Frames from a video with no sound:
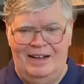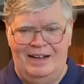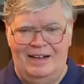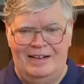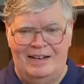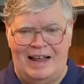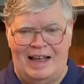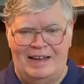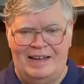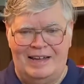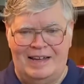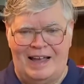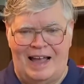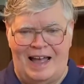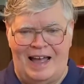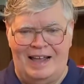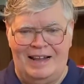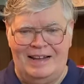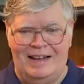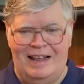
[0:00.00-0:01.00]
Now you
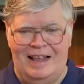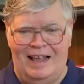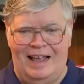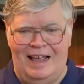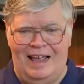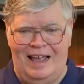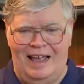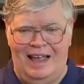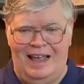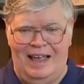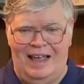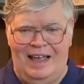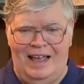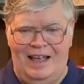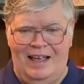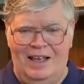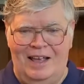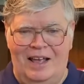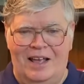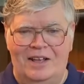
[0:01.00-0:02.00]
got
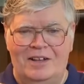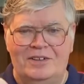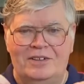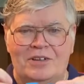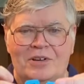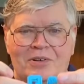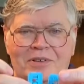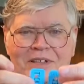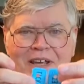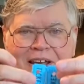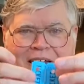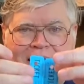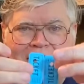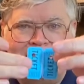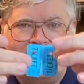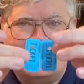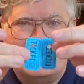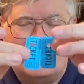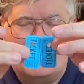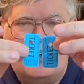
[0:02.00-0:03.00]
two
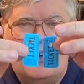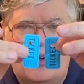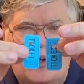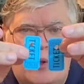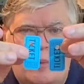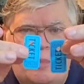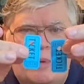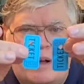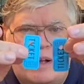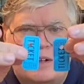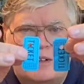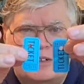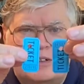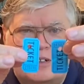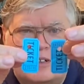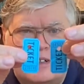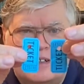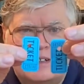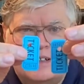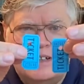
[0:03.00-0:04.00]
tickets and a hole punch.
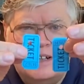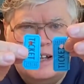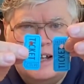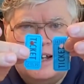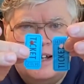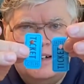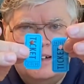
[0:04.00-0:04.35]
You see that?